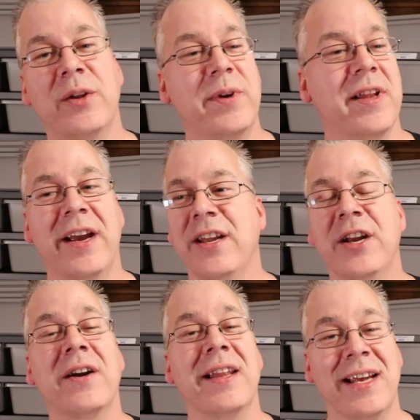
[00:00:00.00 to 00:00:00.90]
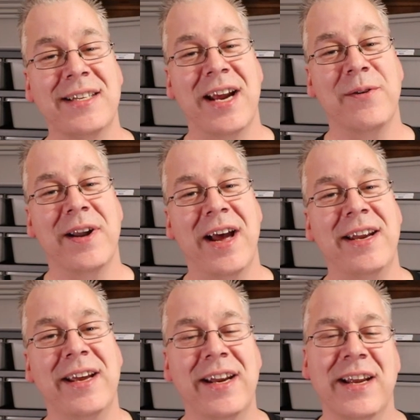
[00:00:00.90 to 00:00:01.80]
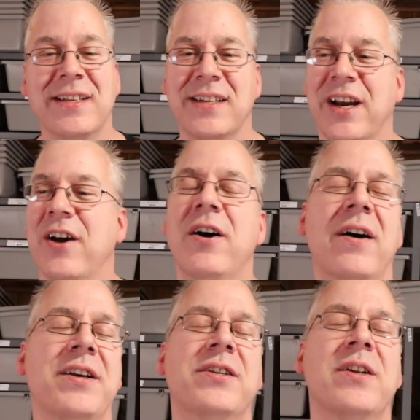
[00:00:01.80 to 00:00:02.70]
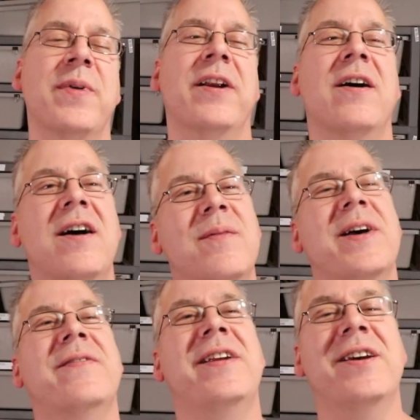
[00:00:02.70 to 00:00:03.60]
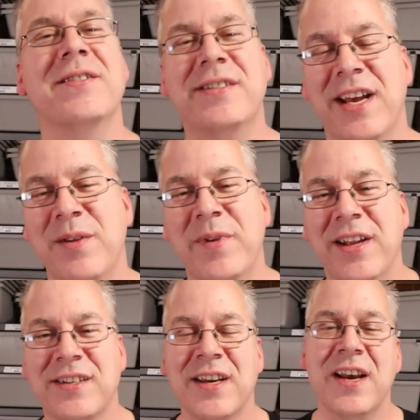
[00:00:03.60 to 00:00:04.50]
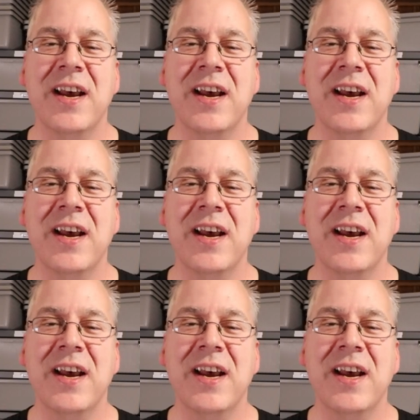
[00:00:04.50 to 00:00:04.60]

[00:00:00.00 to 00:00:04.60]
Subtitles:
You'll be like, you know, that's kind of what I did. And it's like, oh, I should have made all my videos 10 minutes.